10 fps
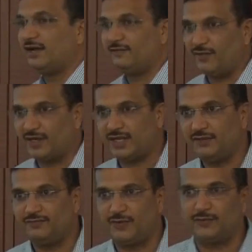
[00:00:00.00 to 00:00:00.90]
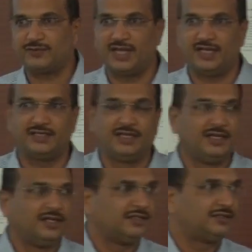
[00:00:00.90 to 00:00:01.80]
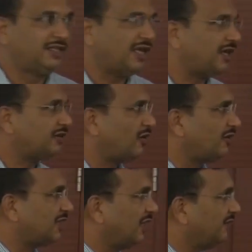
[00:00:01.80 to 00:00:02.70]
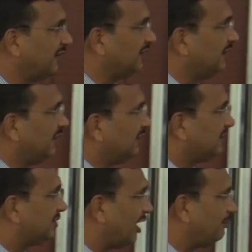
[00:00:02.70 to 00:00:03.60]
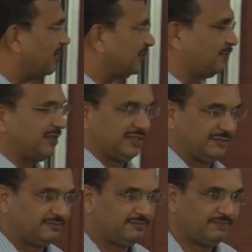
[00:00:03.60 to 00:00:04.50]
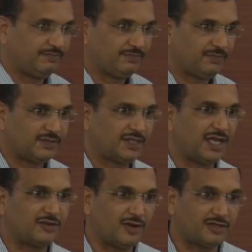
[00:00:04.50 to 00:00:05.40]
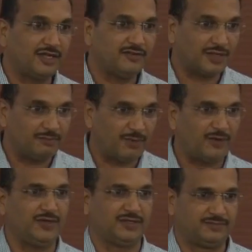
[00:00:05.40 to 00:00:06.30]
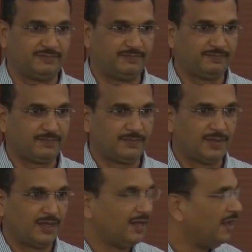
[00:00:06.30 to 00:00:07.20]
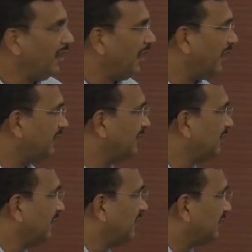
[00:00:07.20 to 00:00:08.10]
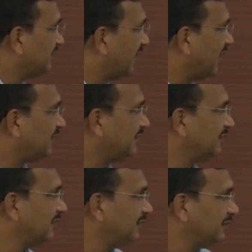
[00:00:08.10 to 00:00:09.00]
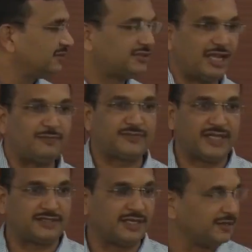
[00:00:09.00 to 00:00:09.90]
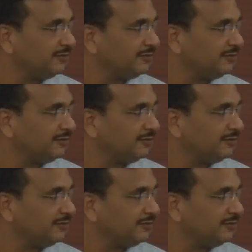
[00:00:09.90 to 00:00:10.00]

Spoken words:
What I found that they are not having self-expression. They are not having a power. And they are self-centered.